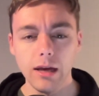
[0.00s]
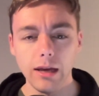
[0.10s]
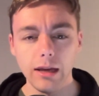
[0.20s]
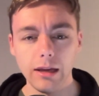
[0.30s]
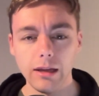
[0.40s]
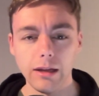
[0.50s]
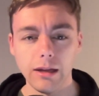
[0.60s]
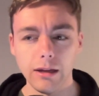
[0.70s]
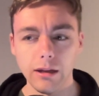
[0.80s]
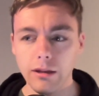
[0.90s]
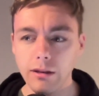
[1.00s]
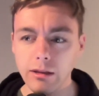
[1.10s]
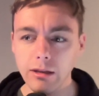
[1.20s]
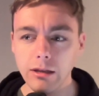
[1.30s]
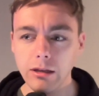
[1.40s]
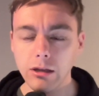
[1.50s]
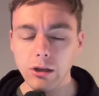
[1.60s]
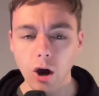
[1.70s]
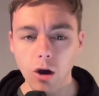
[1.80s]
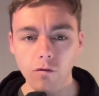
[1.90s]
in the
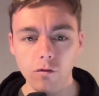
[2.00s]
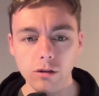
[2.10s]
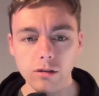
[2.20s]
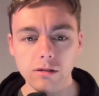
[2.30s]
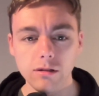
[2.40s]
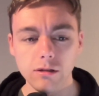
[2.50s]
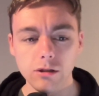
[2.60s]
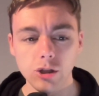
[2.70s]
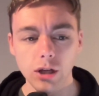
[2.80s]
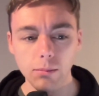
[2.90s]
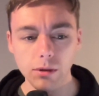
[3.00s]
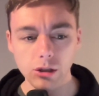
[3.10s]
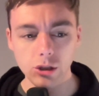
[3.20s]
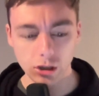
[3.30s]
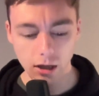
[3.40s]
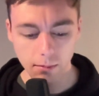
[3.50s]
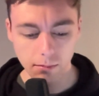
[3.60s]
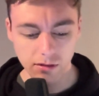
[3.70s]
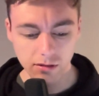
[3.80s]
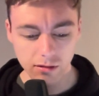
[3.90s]
conference
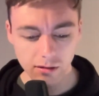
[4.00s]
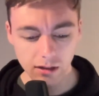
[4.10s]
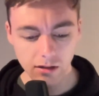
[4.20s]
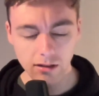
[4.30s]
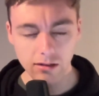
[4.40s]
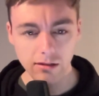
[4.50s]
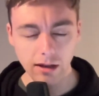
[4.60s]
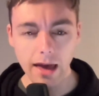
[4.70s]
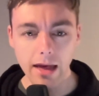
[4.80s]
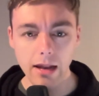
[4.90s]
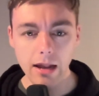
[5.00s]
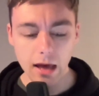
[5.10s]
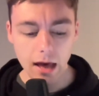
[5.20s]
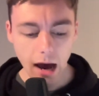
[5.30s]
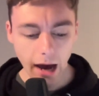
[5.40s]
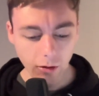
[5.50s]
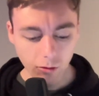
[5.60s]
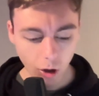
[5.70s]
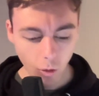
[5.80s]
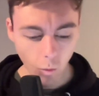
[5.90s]
championships series, and I don't
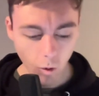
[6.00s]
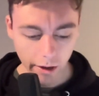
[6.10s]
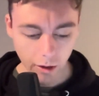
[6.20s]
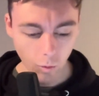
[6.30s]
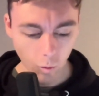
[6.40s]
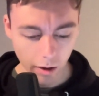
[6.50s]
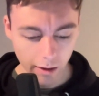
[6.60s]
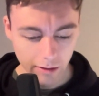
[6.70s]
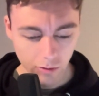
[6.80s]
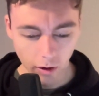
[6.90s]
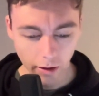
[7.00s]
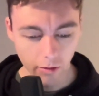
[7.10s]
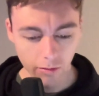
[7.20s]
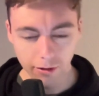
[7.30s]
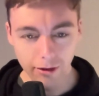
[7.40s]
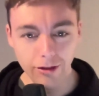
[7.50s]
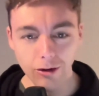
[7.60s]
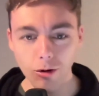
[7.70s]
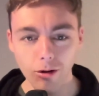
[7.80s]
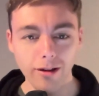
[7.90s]
know what it was, whether a
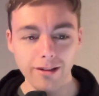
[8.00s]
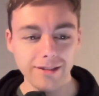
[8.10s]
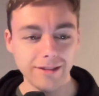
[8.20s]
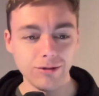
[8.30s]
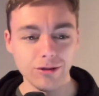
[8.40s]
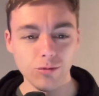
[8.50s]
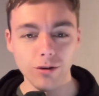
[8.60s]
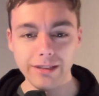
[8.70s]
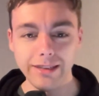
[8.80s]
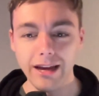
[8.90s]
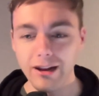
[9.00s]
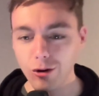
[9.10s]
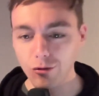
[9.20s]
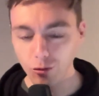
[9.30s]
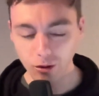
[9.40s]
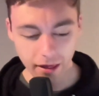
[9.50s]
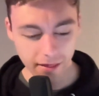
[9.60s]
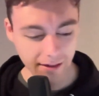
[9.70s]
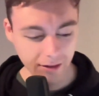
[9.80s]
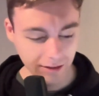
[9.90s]
lot of these teams just wanted to get it over with
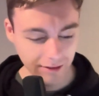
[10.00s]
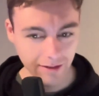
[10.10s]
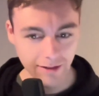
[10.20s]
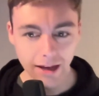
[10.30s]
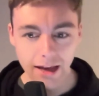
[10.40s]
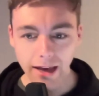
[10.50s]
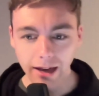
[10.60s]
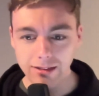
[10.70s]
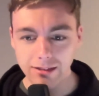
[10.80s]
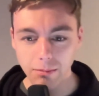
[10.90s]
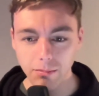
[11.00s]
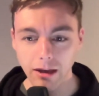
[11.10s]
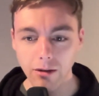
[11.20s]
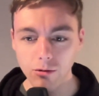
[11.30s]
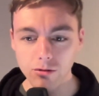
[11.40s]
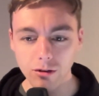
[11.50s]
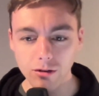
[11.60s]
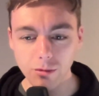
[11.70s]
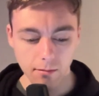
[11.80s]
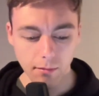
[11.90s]
and just accept the end
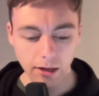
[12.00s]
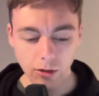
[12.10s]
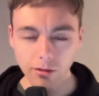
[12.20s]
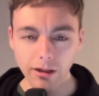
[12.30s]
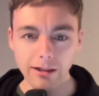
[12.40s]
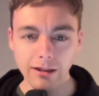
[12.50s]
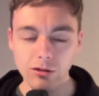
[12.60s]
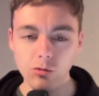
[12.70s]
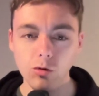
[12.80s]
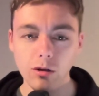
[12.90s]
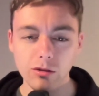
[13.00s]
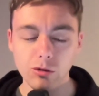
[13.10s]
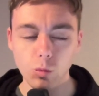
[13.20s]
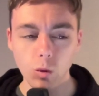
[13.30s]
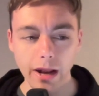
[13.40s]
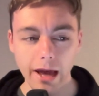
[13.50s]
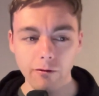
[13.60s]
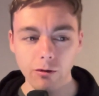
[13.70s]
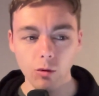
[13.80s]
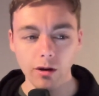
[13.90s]
result, but I don't think that this was what
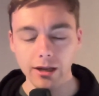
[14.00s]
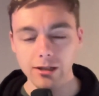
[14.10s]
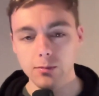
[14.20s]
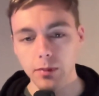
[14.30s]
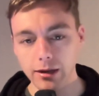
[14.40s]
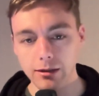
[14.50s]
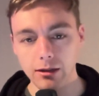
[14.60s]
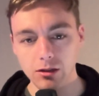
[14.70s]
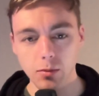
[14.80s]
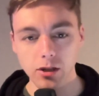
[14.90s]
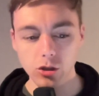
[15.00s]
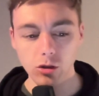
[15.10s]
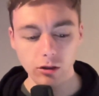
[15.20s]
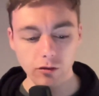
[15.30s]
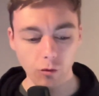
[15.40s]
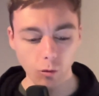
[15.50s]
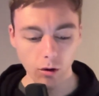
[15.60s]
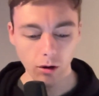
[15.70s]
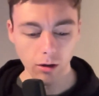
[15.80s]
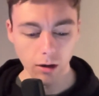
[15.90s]
everyone expected, especially
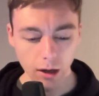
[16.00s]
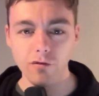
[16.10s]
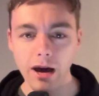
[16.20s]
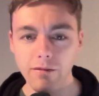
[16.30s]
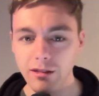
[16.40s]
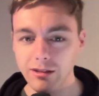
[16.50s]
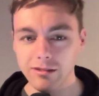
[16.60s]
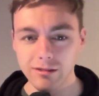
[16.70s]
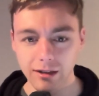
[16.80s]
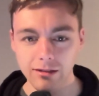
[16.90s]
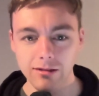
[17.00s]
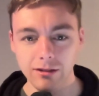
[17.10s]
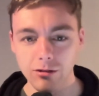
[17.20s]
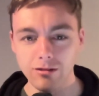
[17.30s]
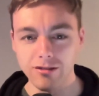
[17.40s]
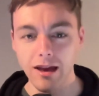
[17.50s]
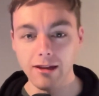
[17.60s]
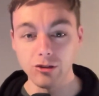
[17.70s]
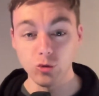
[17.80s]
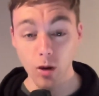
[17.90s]
for 5 of these 6 series getting
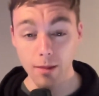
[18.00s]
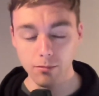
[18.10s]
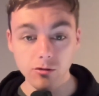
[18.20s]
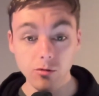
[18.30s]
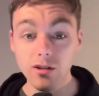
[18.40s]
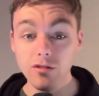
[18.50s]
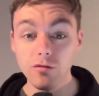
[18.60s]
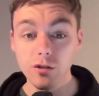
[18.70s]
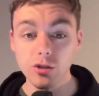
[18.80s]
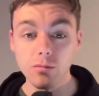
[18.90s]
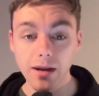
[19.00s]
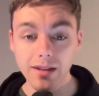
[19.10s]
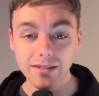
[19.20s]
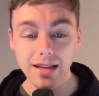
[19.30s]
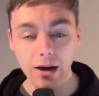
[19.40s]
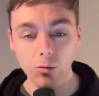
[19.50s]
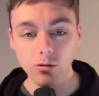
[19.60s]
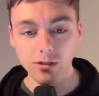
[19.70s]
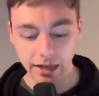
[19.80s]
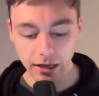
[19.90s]
swept. So it is official, Medicine Hat will
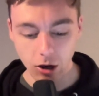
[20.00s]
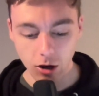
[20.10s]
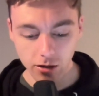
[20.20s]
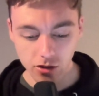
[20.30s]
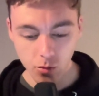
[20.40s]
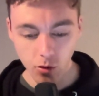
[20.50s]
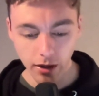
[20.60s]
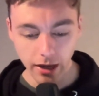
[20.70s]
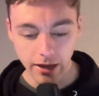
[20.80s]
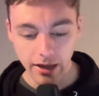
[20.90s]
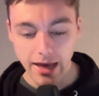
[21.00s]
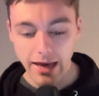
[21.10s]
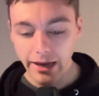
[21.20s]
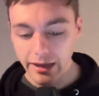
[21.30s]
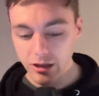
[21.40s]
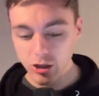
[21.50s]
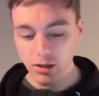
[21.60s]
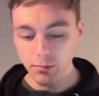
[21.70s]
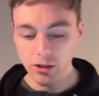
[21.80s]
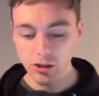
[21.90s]
take on Spokane in the
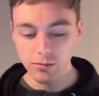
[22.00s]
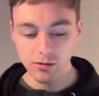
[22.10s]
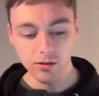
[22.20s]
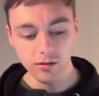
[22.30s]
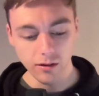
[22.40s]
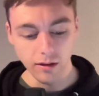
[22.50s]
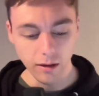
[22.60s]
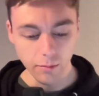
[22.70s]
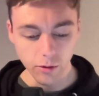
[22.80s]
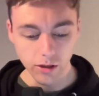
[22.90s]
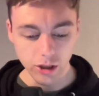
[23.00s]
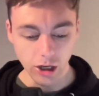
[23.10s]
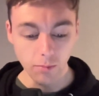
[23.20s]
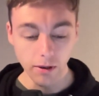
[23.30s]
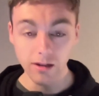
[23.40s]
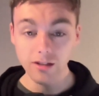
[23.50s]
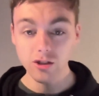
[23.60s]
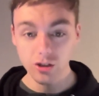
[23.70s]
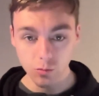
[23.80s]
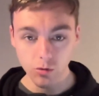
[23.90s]
championship series of the WHL, but let's
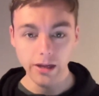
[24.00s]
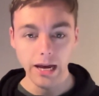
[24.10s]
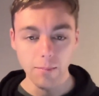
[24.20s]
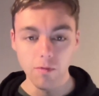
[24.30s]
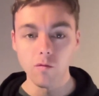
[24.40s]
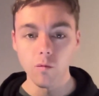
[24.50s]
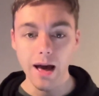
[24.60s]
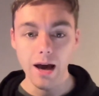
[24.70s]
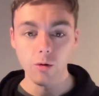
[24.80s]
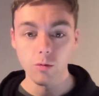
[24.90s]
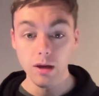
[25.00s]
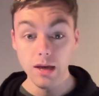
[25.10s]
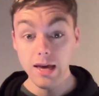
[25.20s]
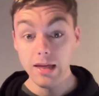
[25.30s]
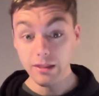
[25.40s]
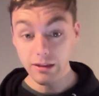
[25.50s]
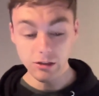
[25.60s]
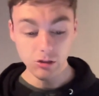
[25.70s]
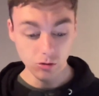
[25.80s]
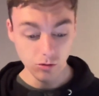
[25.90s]
just recap of how
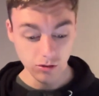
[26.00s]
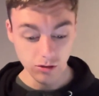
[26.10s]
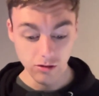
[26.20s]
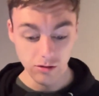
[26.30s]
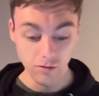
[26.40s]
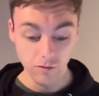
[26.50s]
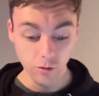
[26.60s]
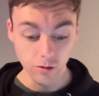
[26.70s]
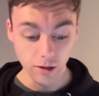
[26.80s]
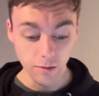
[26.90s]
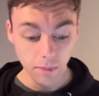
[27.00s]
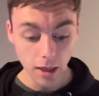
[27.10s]
these two series unfolded.